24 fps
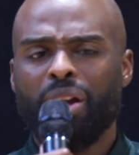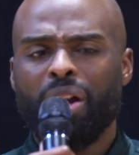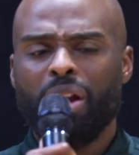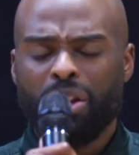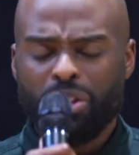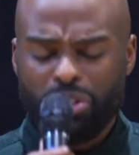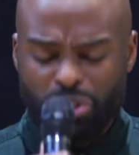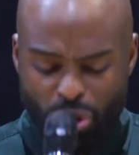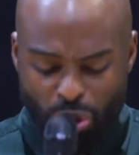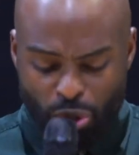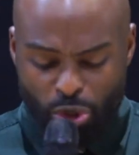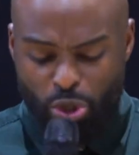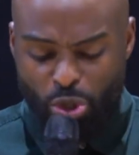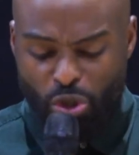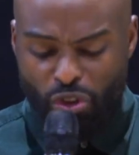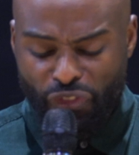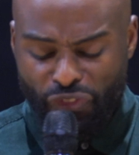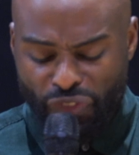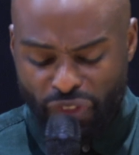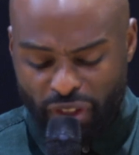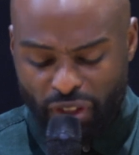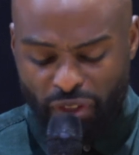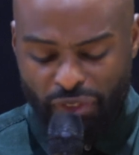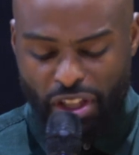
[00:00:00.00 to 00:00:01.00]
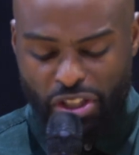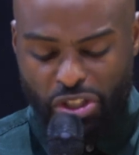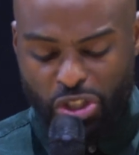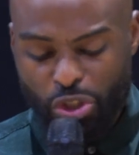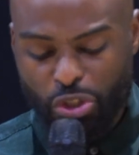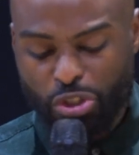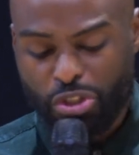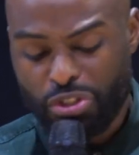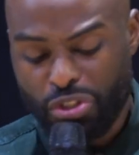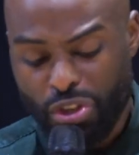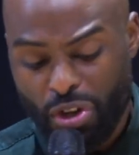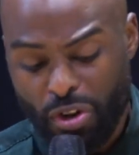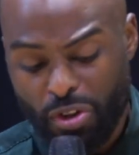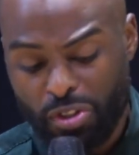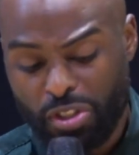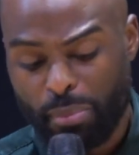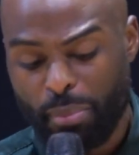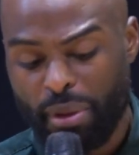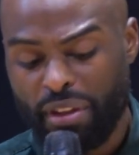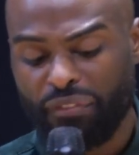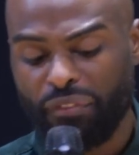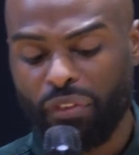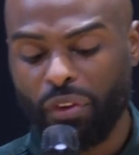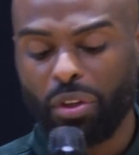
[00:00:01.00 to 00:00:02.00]
Do you feel that you deserve to
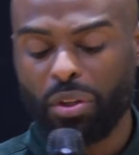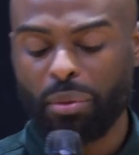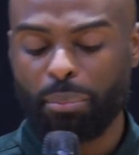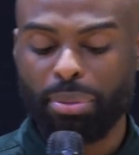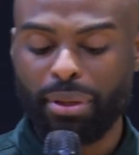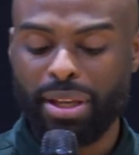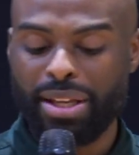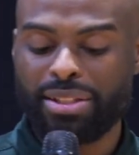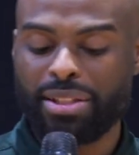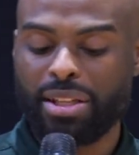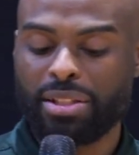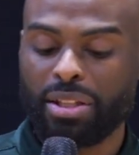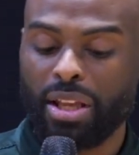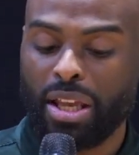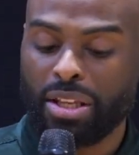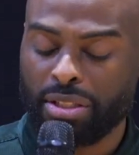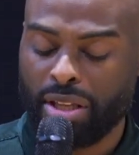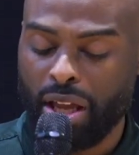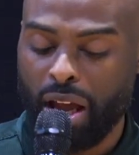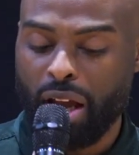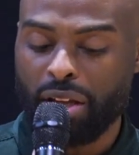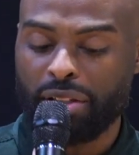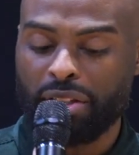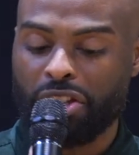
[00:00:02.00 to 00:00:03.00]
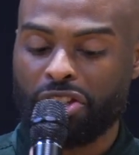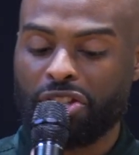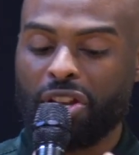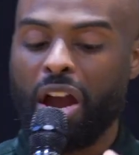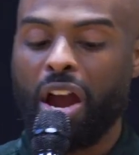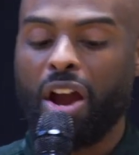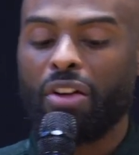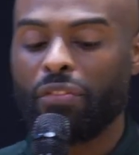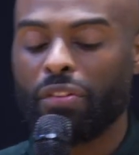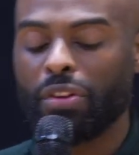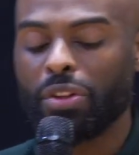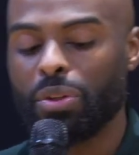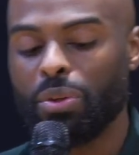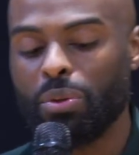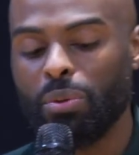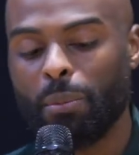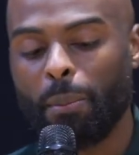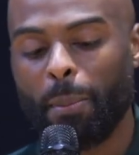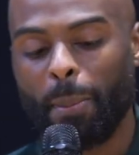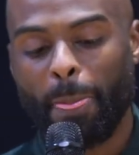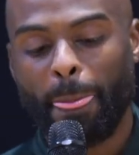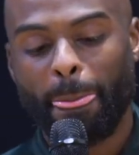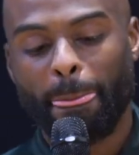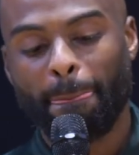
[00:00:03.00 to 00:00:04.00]
be fully blessed as God desired for you?
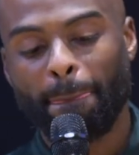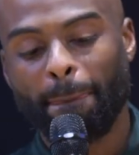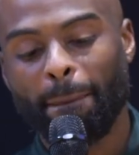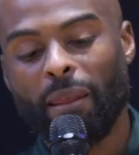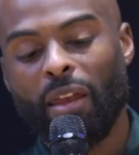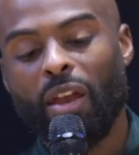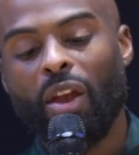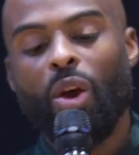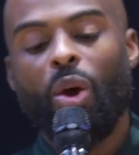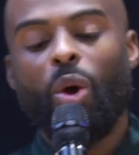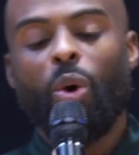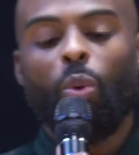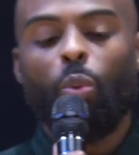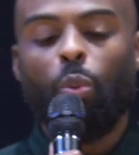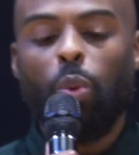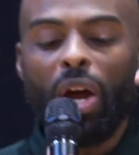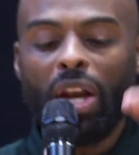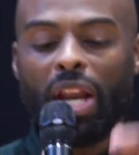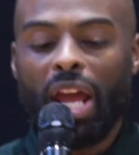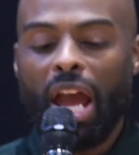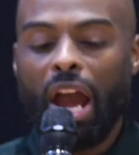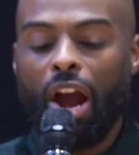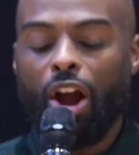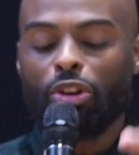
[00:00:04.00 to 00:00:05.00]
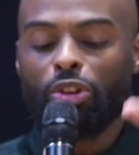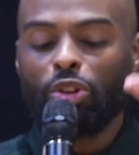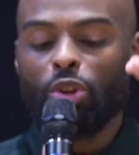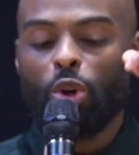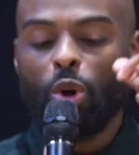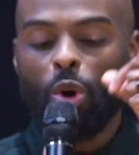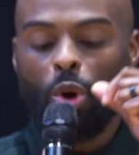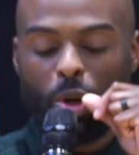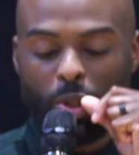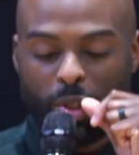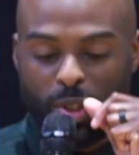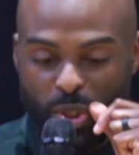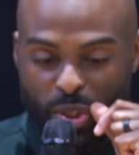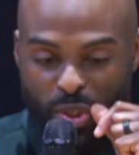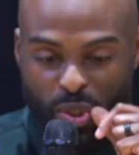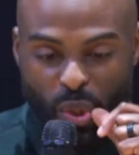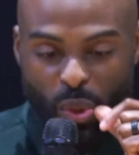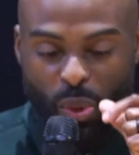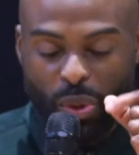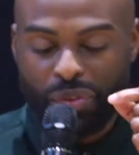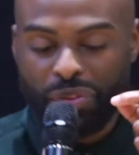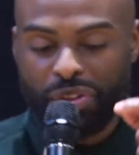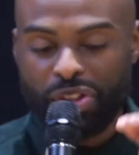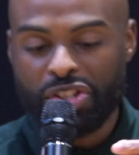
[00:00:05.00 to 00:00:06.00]
What are you going to
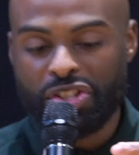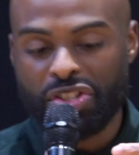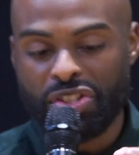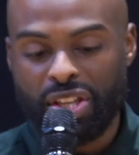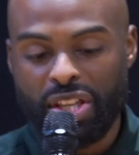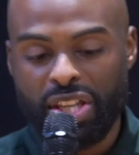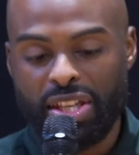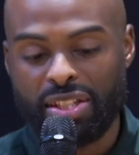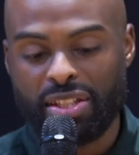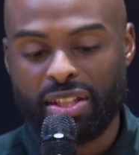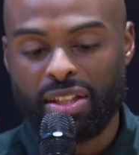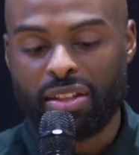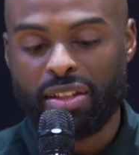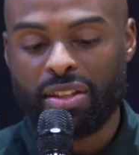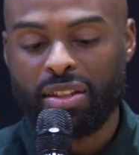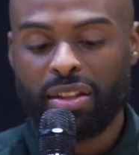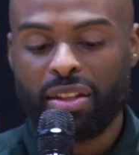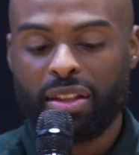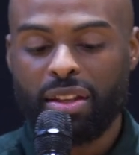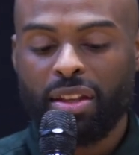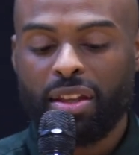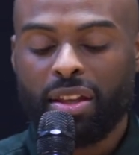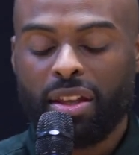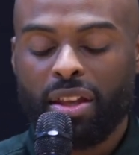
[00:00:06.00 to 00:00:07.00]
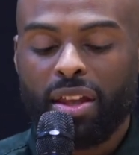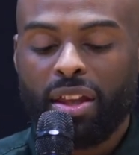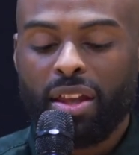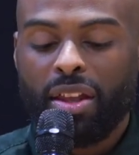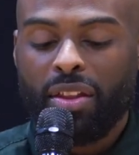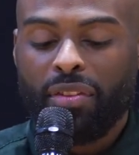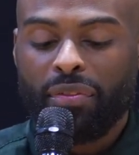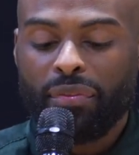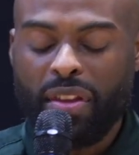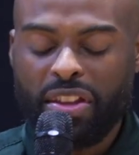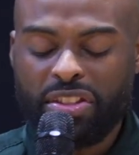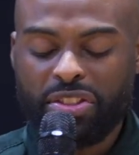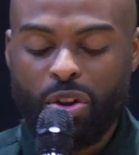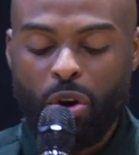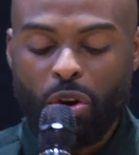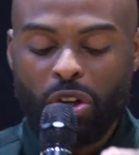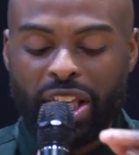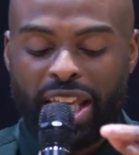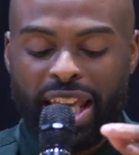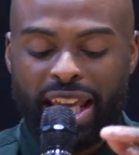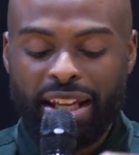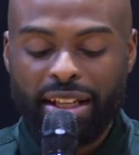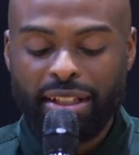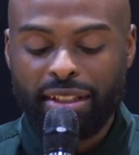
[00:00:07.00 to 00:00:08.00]
do in this season that's going to
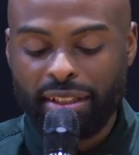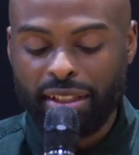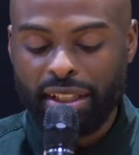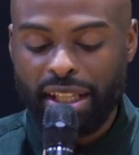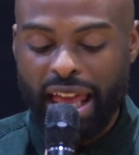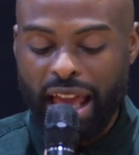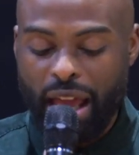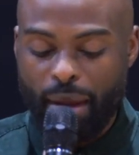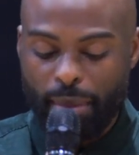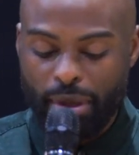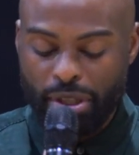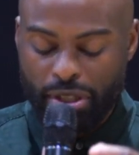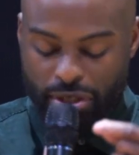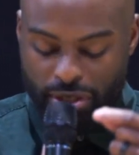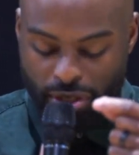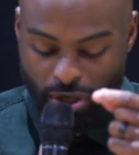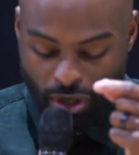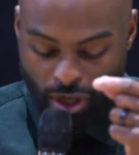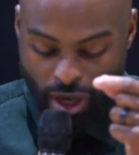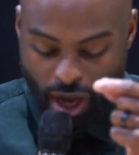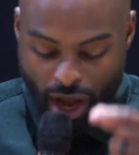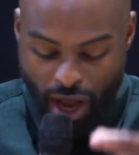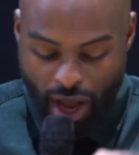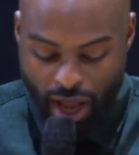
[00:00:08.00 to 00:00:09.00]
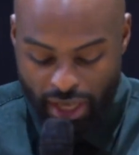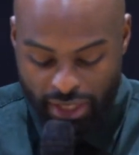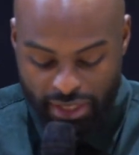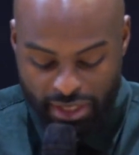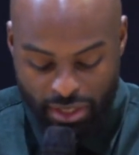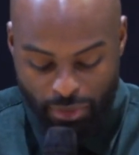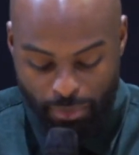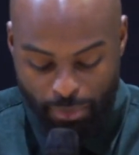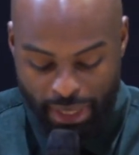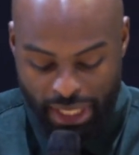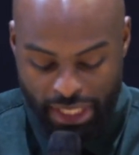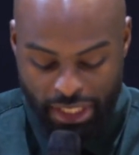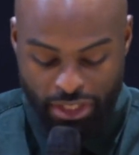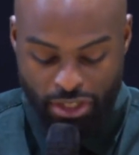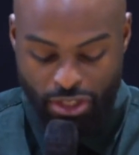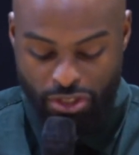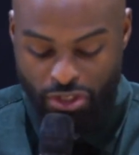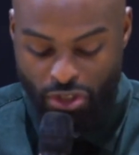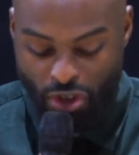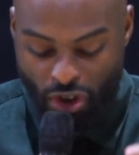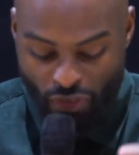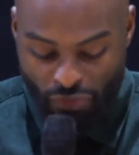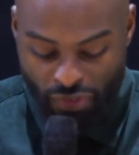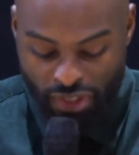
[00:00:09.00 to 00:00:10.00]
get in alignment to God to be
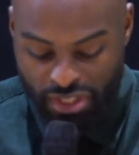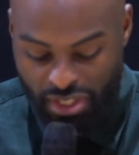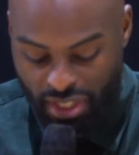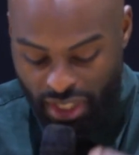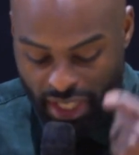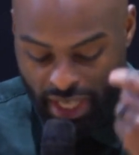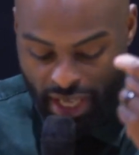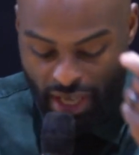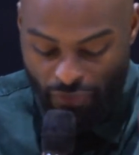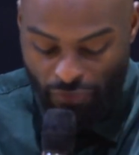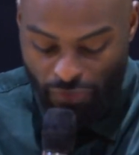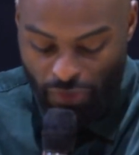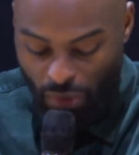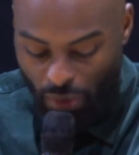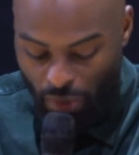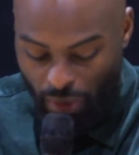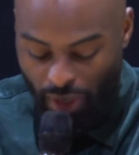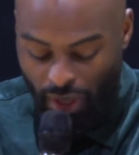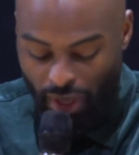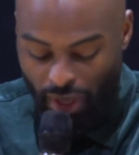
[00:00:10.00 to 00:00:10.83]
deserving to give you